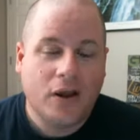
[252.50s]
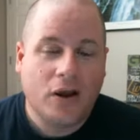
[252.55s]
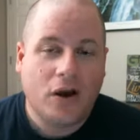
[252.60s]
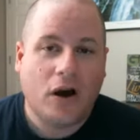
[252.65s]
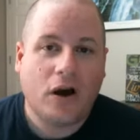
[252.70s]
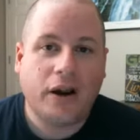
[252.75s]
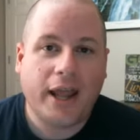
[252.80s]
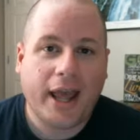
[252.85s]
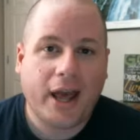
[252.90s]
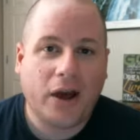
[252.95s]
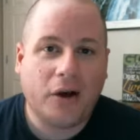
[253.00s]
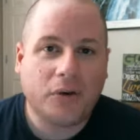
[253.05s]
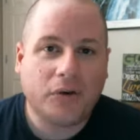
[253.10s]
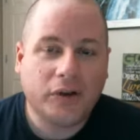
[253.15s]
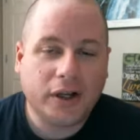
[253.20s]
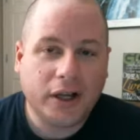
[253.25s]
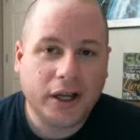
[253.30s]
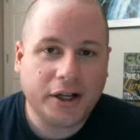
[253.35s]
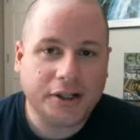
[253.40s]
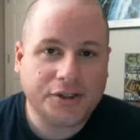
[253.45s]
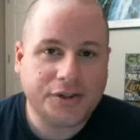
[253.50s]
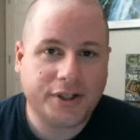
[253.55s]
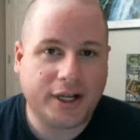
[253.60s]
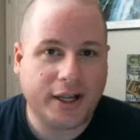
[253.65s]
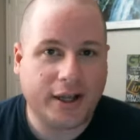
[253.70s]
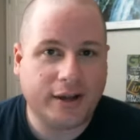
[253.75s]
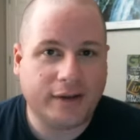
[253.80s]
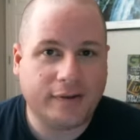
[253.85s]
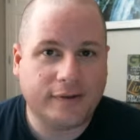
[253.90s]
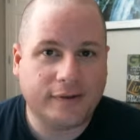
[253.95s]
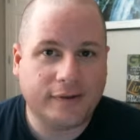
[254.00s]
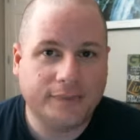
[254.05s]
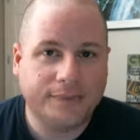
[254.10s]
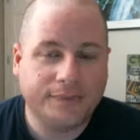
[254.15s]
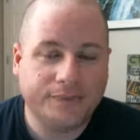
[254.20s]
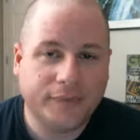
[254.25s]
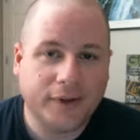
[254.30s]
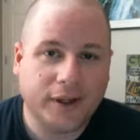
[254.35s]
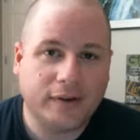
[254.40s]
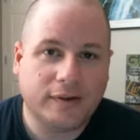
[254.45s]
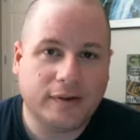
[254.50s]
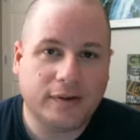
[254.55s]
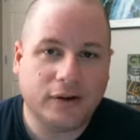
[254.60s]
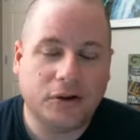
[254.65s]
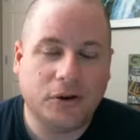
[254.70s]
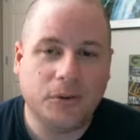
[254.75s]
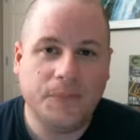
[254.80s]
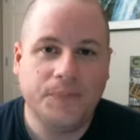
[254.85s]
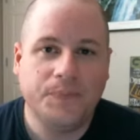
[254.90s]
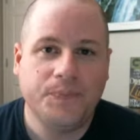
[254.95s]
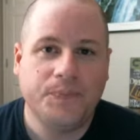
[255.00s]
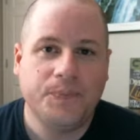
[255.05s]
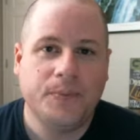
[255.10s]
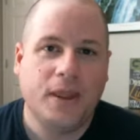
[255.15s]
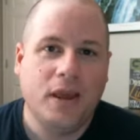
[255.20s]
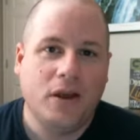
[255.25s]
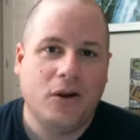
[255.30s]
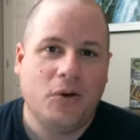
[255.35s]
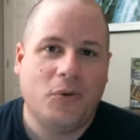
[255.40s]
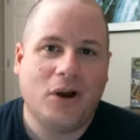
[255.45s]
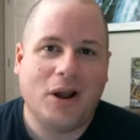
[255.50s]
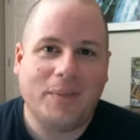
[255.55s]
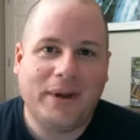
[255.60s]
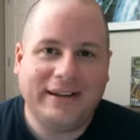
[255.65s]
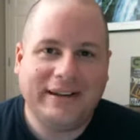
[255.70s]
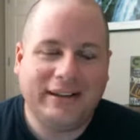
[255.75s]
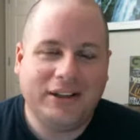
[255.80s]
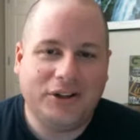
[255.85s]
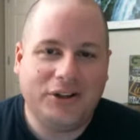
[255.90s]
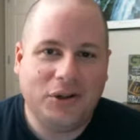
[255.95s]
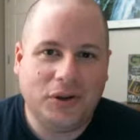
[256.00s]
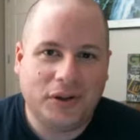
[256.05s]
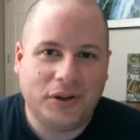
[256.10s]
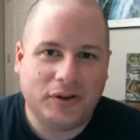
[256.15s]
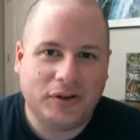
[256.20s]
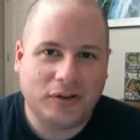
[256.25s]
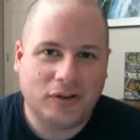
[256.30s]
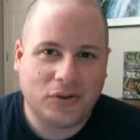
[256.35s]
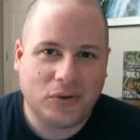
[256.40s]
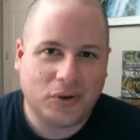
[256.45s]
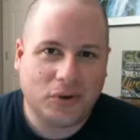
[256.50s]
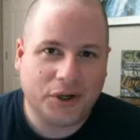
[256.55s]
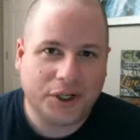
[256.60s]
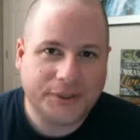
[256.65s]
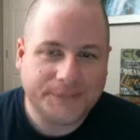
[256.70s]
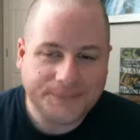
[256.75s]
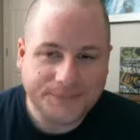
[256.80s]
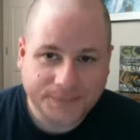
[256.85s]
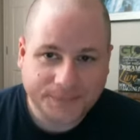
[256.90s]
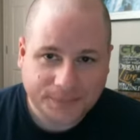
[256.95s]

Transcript: on how to country dance. And so, why am I telling you this story?